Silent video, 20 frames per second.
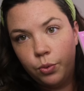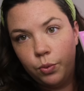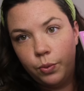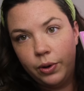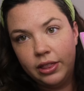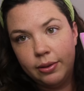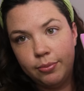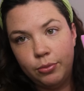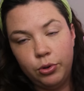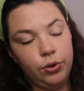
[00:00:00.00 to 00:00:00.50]

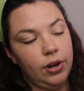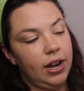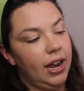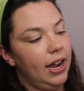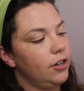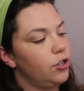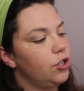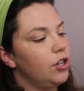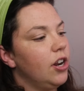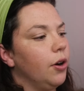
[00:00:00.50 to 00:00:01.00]
When the Moon
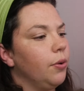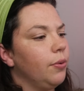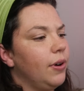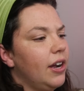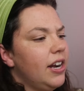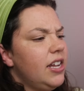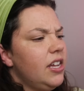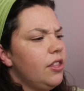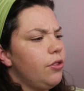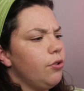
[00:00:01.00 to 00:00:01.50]
Hatched. No, I
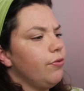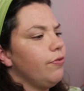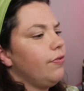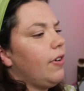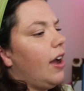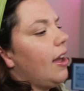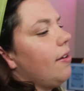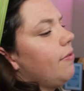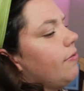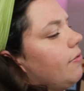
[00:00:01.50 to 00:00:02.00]
didn't get through
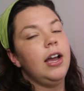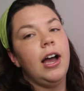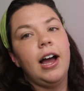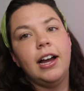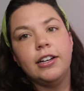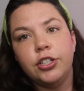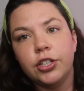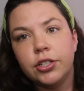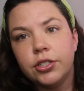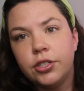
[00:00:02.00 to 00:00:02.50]
5.
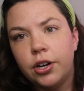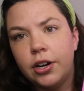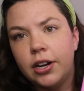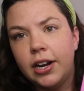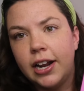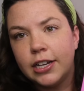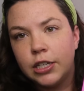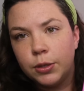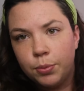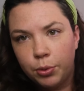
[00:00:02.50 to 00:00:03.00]
I just started
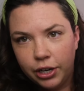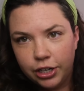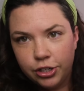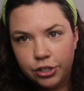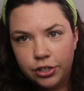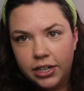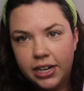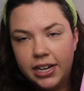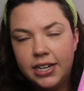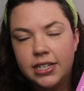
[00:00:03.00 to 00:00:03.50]

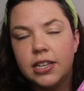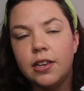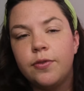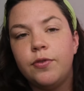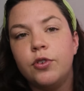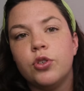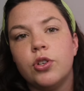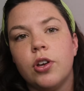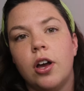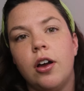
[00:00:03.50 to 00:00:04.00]
expiration dates. If
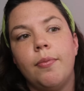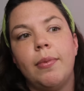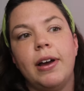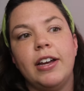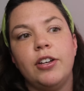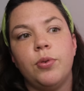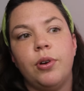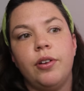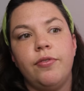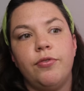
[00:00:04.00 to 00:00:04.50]
you saw my
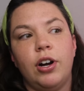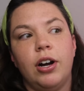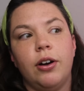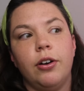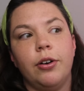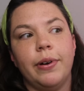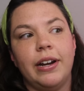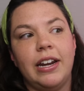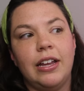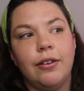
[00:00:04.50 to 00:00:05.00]

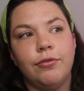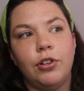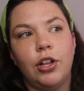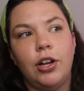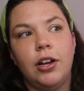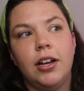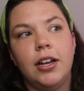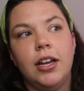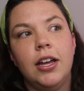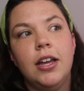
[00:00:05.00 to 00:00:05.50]
24-hour reading
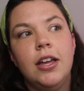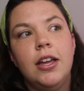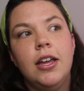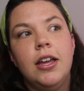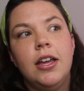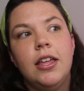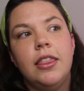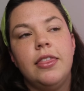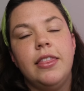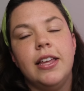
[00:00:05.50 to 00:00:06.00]
vlog,
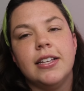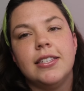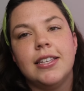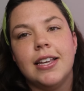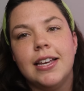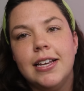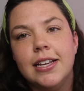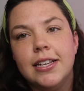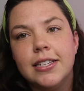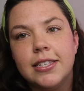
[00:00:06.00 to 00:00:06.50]
this
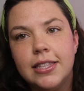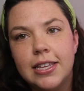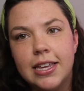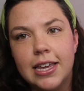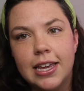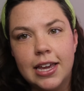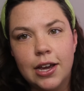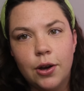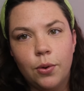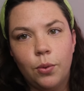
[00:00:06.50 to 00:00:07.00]
is
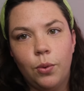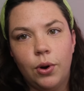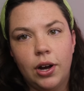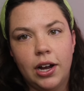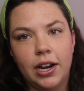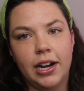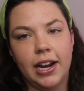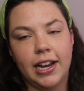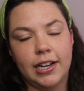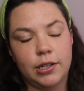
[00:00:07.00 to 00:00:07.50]
the
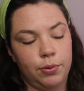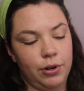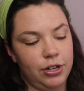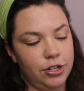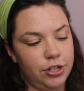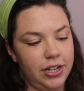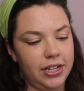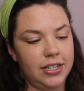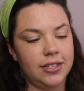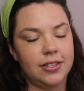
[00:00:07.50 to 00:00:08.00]
one,
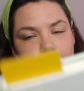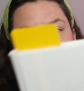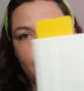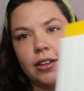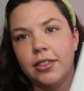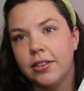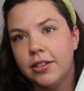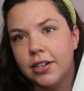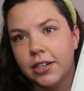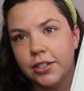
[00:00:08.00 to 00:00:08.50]
expiration dates, sorry,
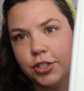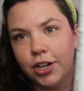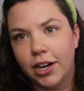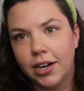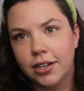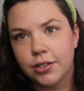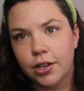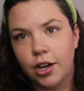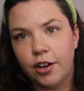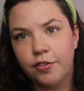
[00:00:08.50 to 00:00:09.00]
the dust
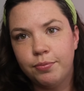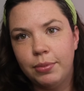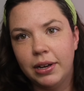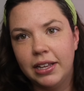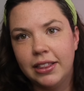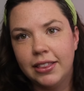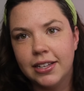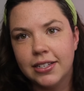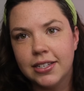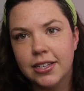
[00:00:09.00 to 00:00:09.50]
jacket's off,
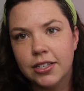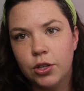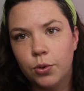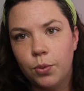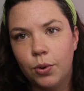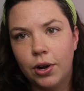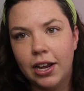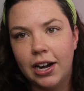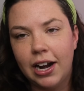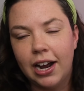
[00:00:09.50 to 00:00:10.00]
but this is the one